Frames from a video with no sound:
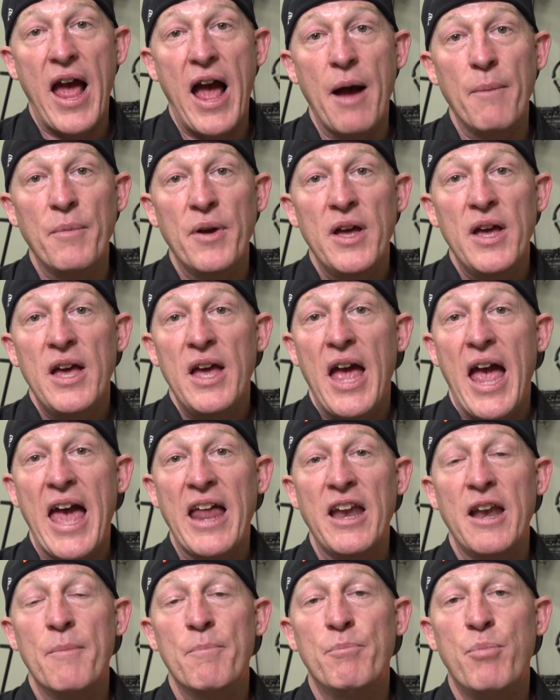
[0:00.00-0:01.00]
app.
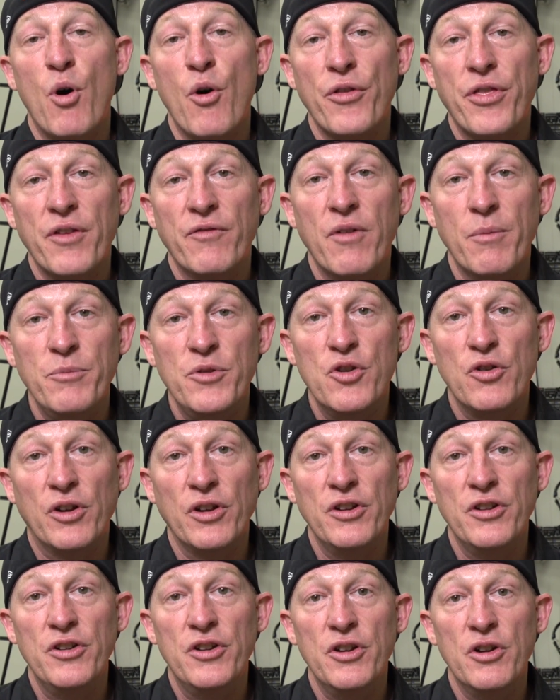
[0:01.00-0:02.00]
And in both of them, you
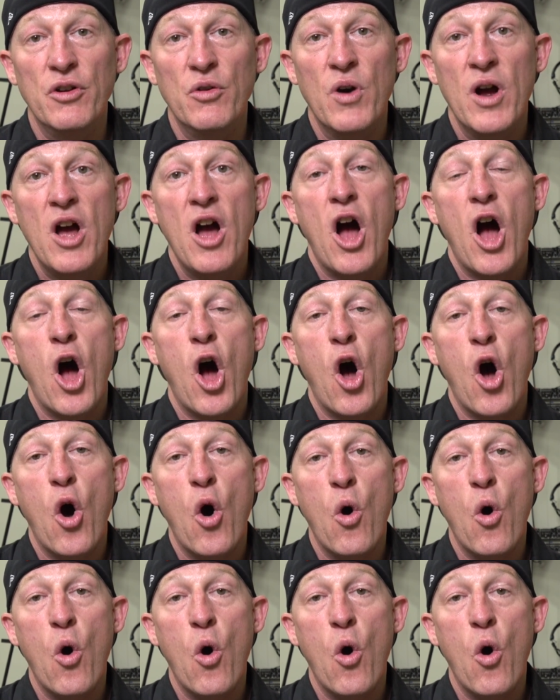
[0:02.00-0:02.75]
can do a